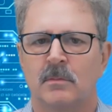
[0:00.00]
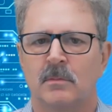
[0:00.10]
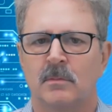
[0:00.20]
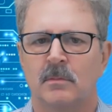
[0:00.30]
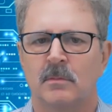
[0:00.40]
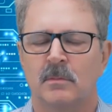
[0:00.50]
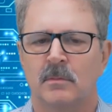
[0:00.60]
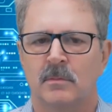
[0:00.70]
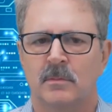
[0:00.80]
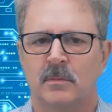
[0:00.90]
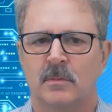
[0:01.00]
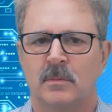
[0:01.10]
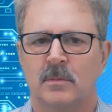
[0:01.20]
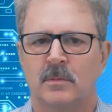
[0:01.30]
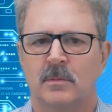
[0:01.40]

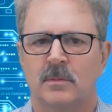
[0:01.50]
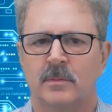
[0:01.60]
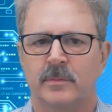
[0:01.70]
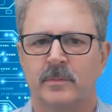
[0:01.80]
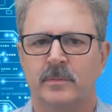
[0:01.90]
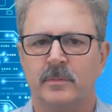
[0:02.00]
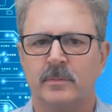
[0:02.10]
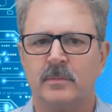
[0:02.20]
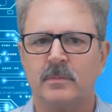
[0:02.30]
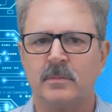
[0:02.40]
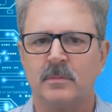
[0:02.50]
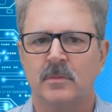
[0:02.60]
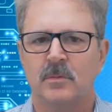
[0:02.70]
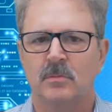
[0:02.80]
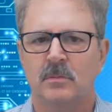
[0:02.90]

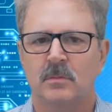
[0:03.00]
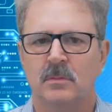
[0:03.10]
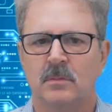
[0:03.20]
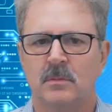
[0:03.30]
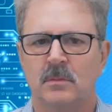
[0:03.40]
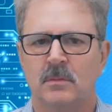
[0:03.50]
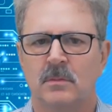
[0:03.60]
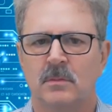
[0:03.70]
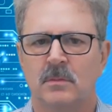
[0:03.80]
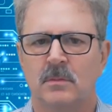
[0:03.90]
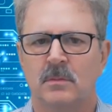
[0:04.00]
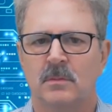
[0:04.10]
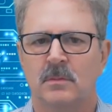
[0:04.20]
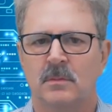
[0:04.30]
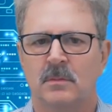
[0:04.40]

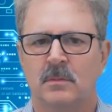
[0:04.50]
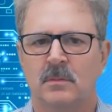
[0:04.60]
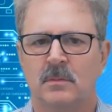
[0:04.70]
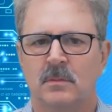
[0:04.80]
The person shown says nothing.